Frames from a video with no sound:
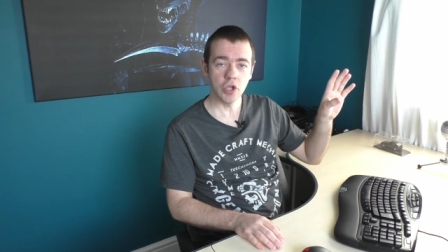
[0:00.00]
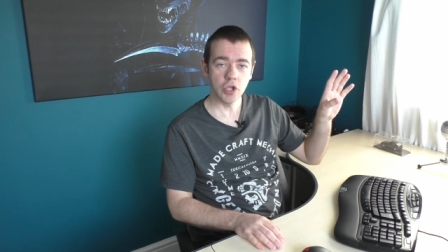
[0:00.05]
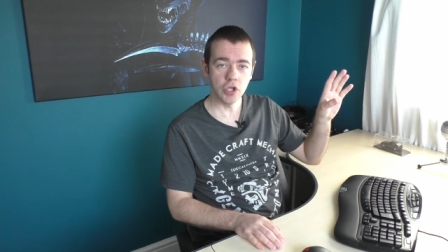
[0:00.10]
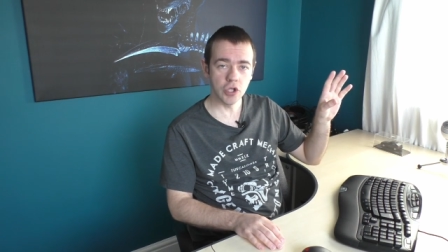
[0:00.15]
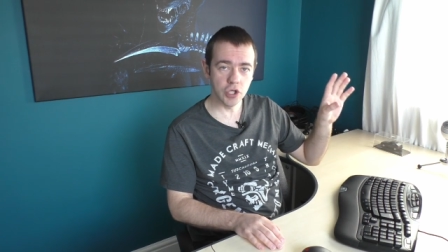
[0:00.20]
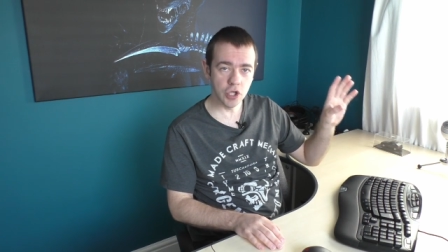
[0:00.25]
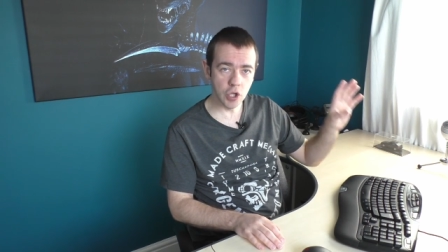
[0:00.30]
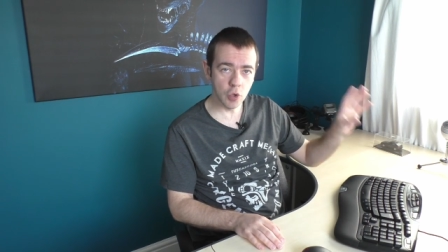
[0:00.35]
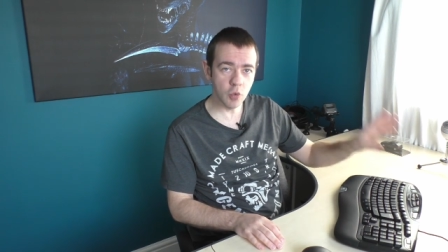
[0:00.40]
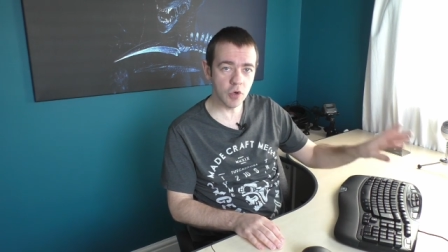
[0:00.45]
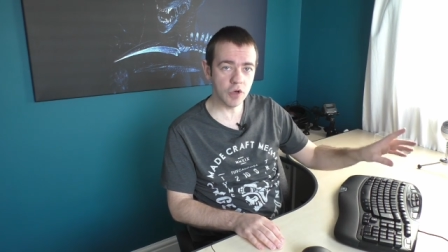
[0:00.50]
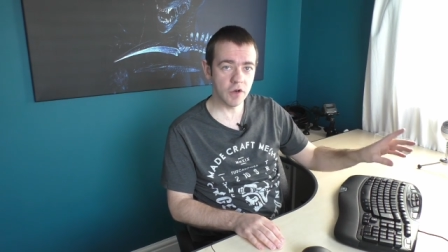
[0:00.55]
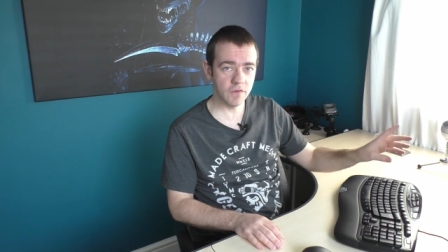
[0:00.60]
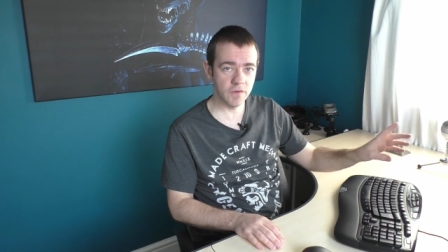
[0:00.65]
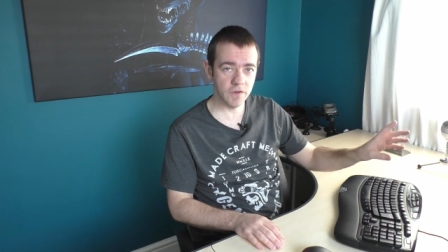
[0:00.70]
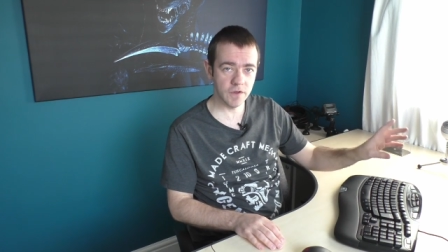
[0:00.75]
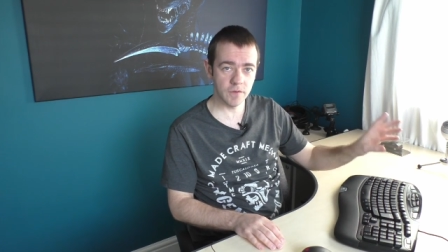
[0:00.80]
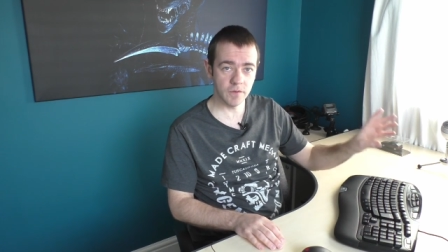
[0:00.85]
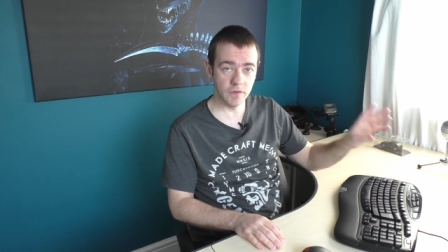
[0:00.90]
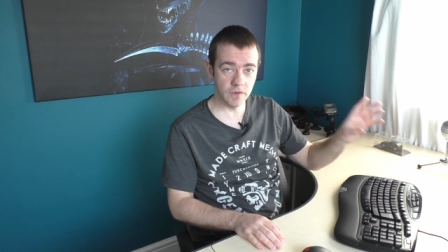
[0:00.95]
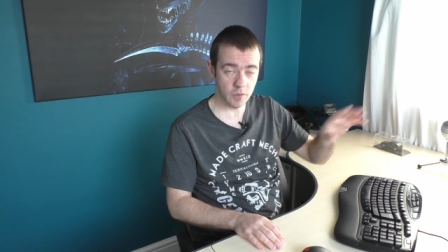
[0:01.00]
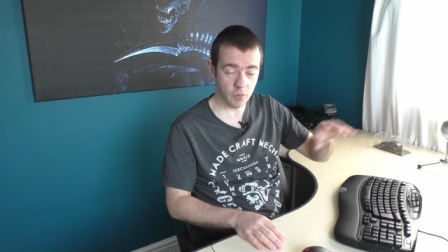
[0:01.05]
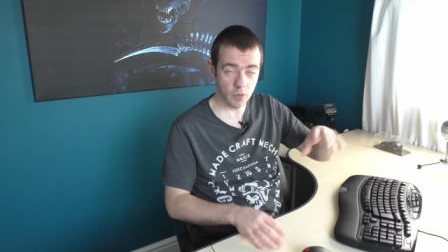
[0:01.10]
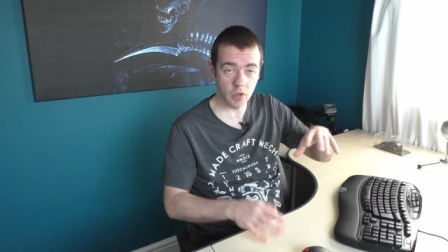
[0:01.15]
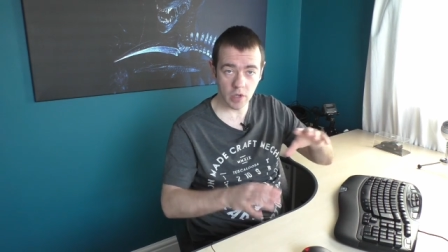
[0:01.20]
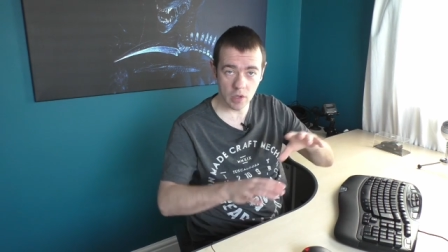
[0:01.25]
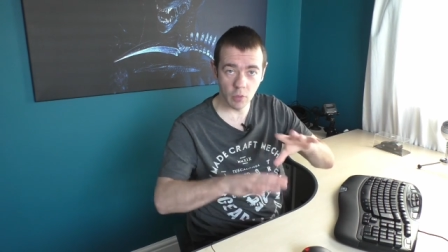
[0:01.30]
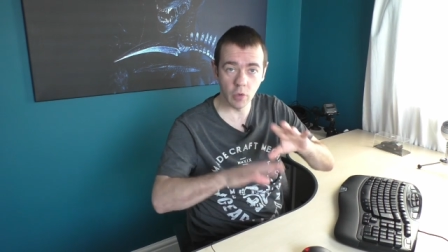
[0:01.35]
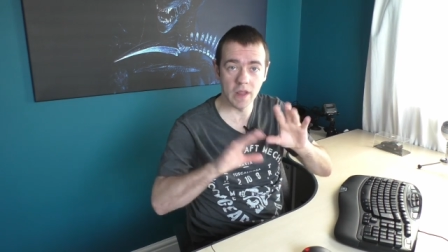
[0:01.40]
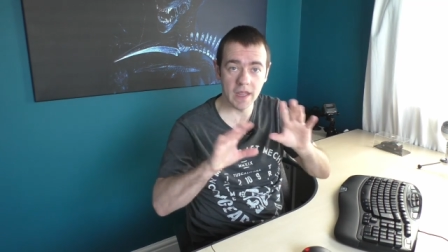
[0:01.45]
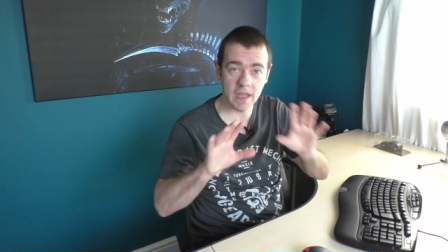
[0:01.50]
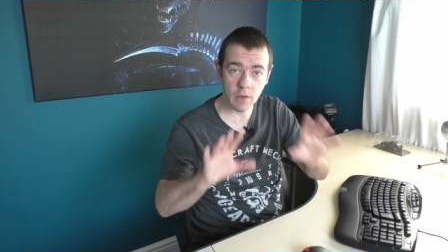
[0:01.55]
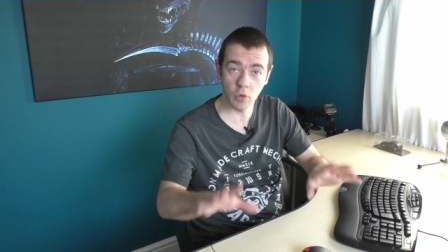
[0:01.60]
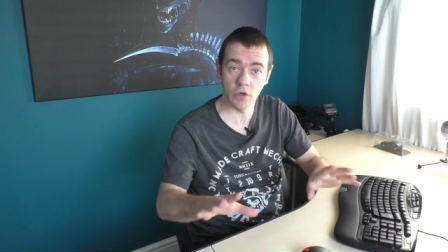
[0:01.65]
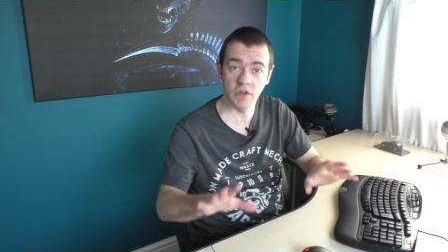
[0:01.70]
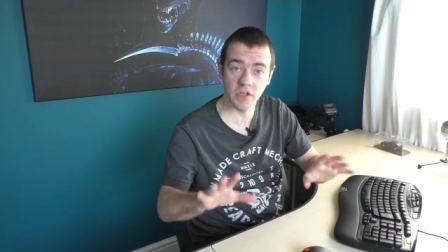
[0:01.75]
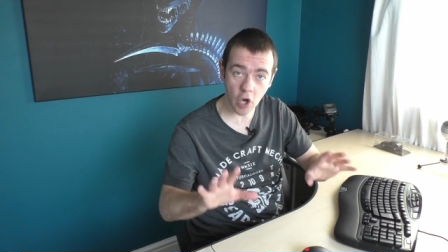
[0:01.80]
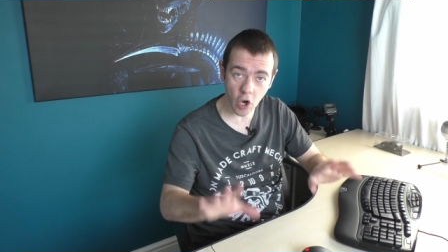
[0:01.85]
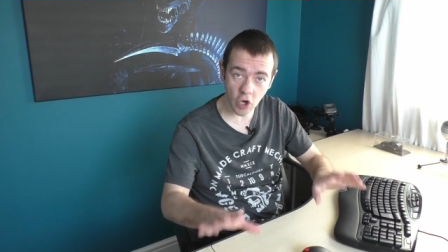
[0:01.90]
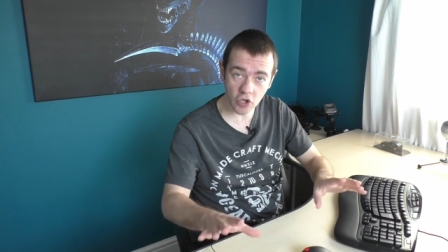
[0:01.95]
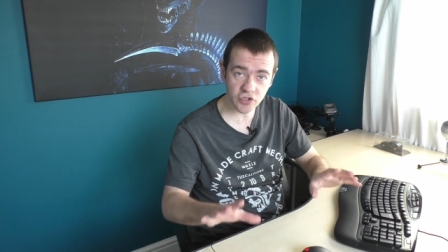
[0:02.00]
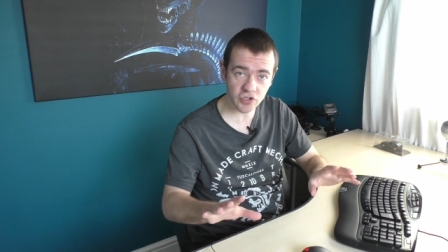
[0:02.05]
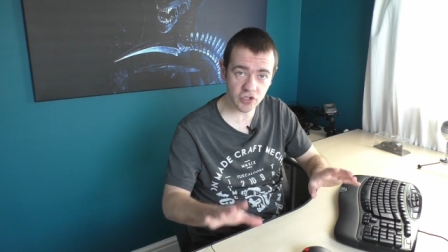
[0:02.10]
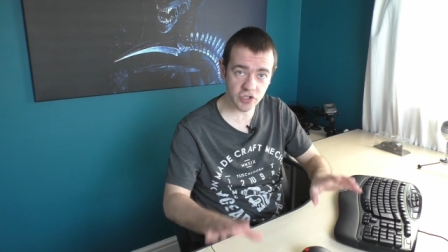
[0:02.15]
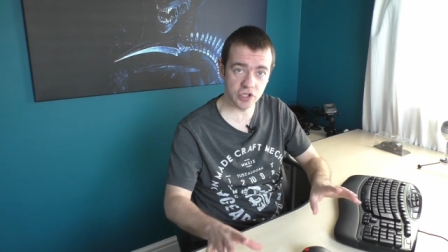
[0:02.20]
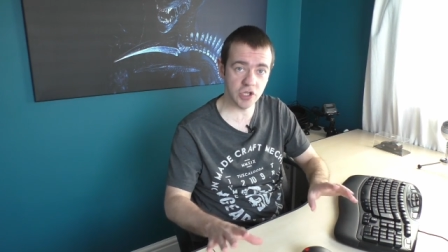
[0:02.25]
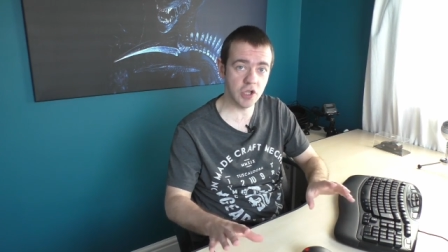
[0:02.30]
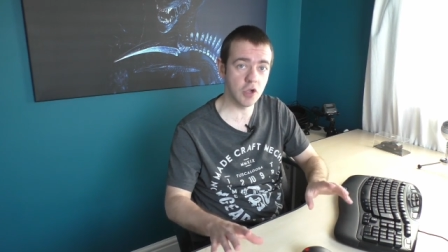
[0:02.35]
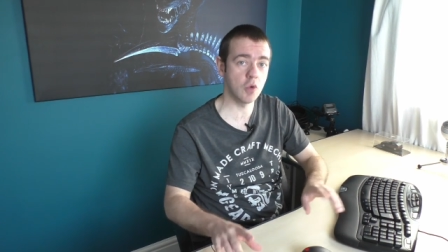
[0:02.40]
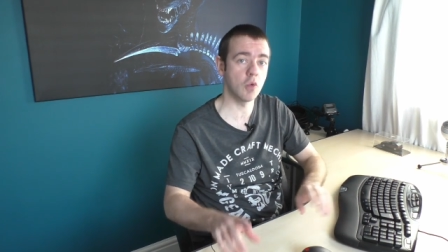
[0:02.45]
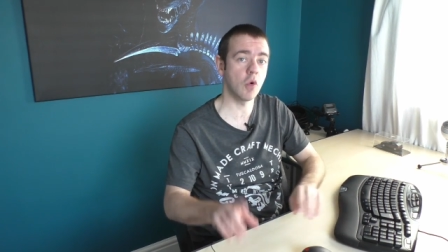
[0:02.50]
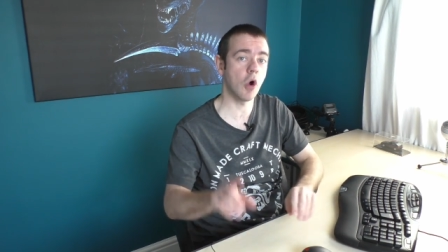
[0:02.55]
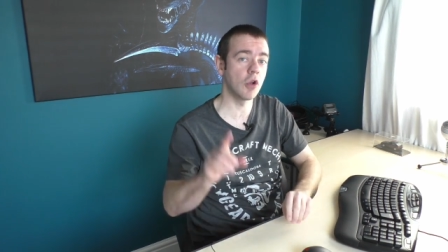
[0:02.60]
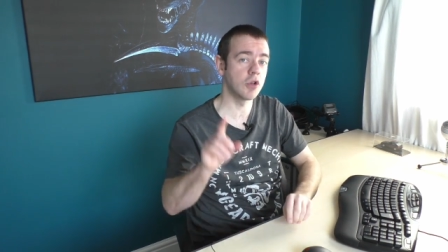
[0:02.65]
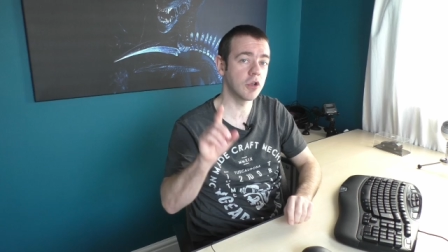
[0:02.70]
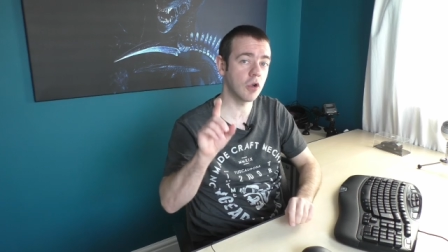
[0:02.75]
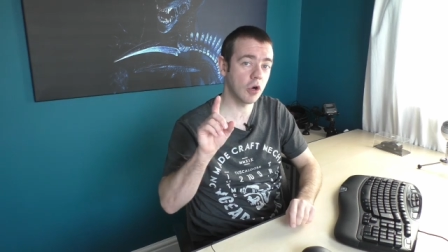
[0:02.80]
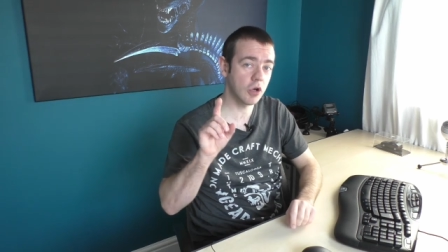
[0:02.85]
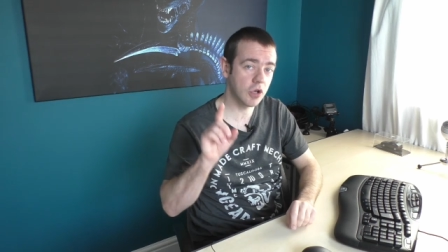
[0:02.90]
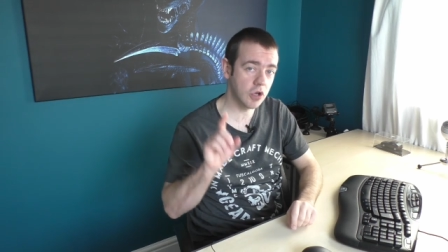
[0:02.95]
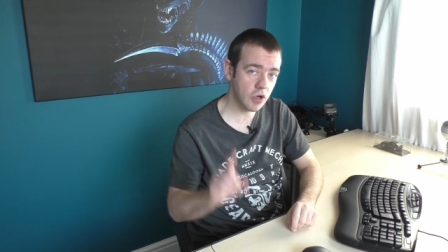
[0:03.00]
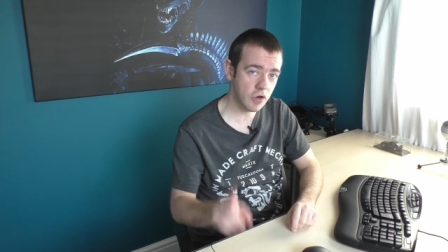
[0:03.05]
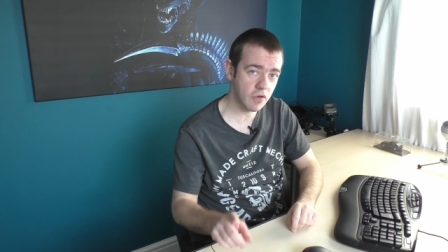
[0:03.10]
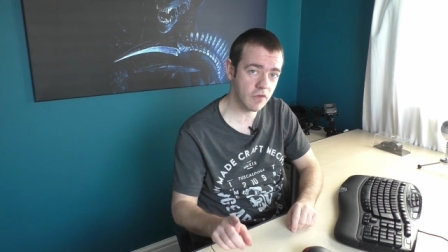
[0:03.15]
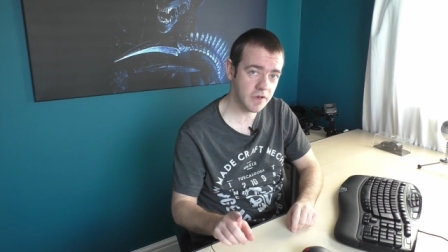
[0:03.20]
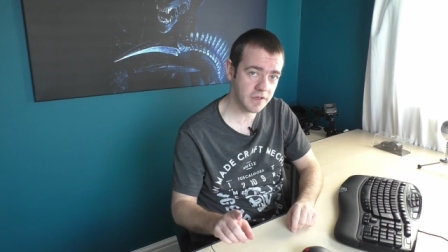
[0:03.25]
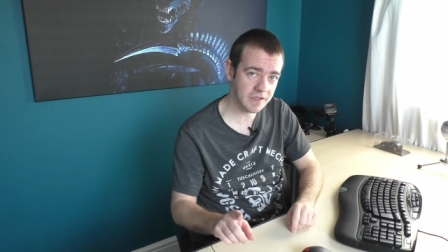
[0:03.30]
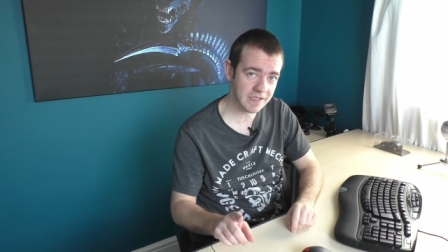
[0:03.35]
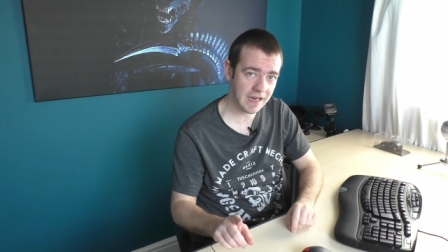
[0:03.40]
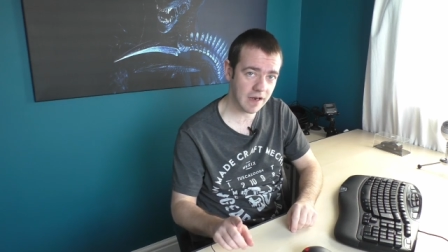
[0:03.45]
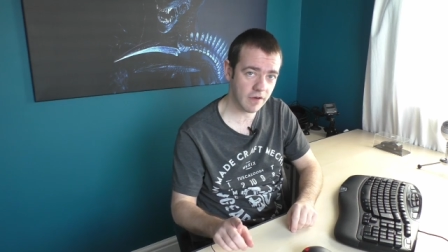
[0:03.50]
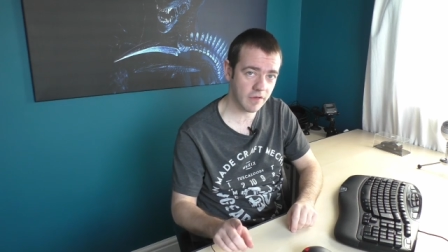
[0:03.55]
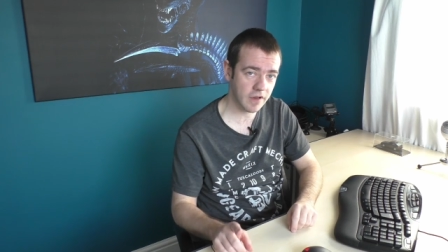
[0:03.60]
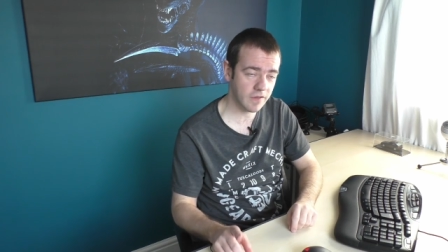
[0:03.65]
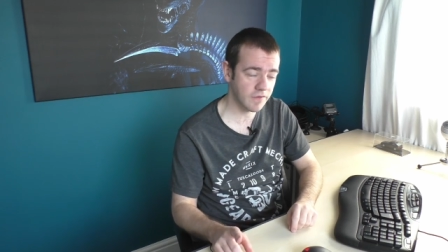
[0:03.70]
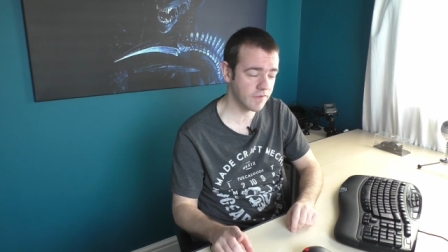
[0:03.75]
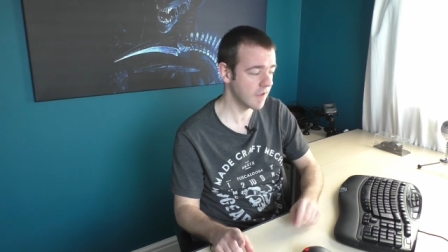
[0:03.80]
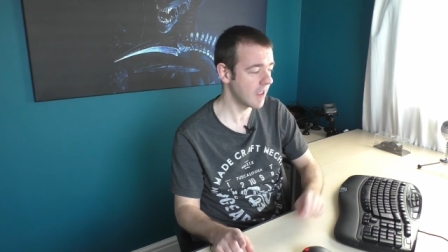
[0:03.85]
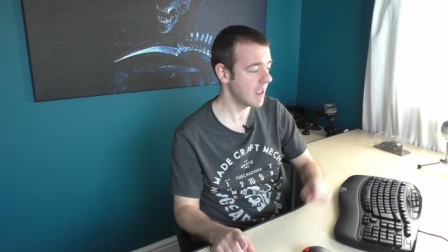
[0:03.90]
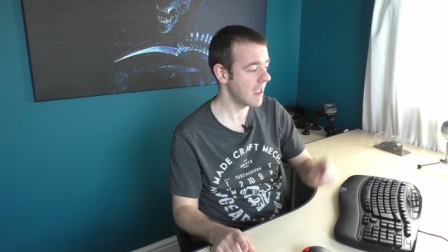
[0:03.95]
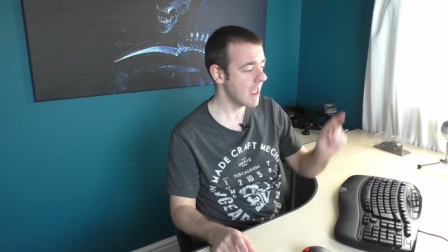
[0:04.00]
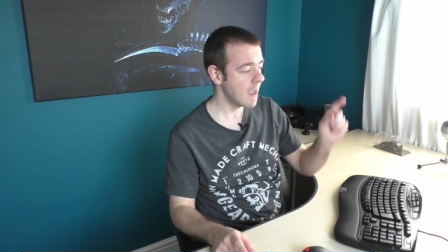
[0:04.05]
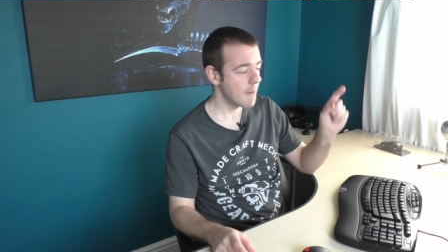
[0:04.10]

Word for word: you would have, well, it would cost you on your current tariff